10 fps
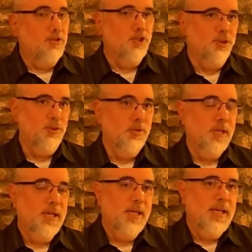to
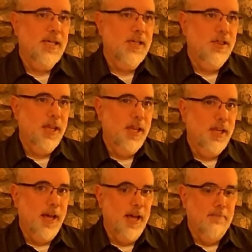
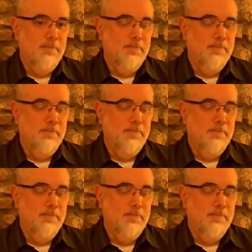the